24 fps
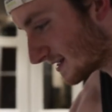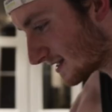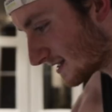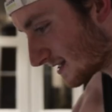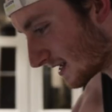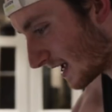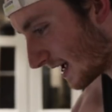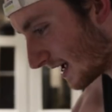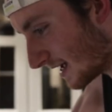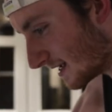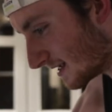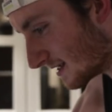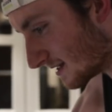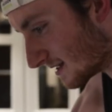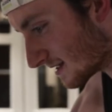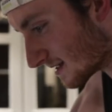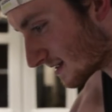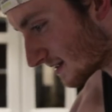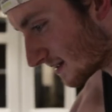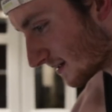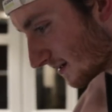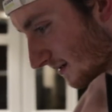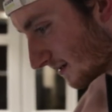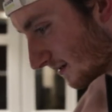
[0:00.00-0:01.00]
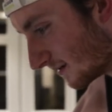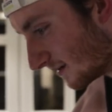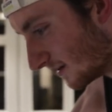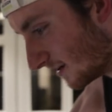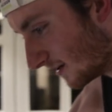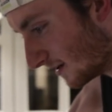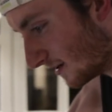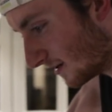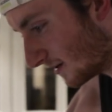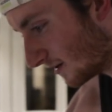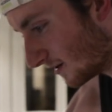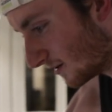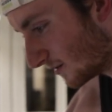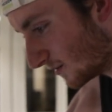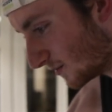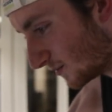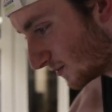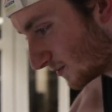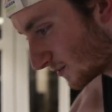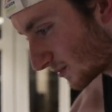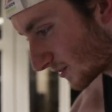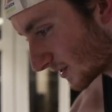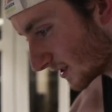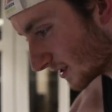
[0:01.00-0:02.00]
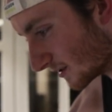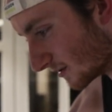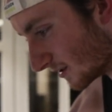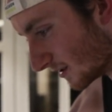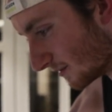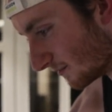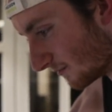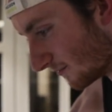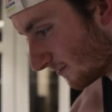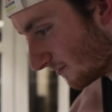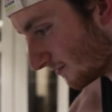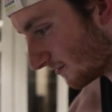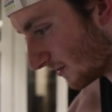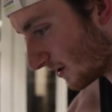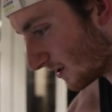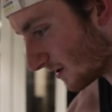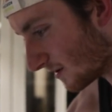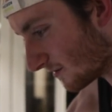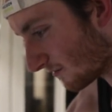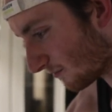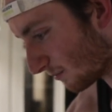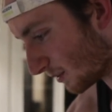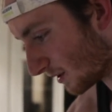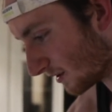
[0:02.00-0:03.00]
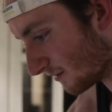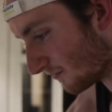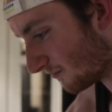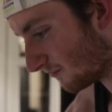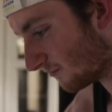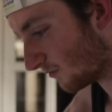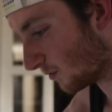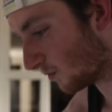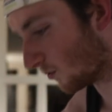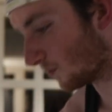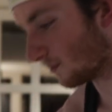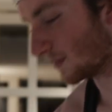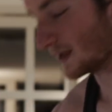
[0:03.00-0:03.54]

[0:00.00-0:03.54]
set is pretty grim, 5 by 4